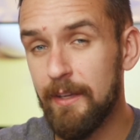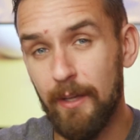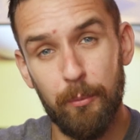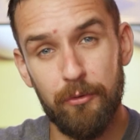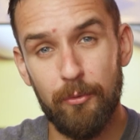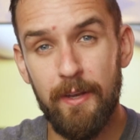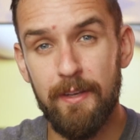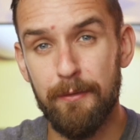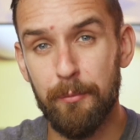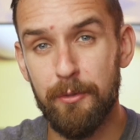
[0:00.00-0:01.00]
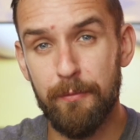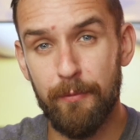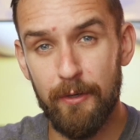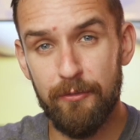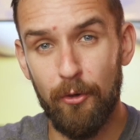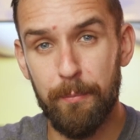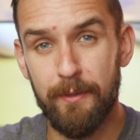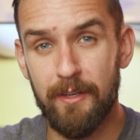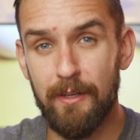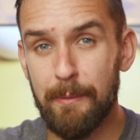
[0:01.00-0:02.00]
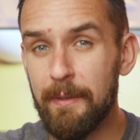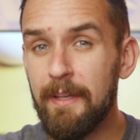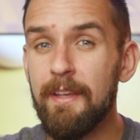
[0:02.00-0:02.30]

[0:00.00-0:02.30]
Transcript: And what's great is when you first open it up,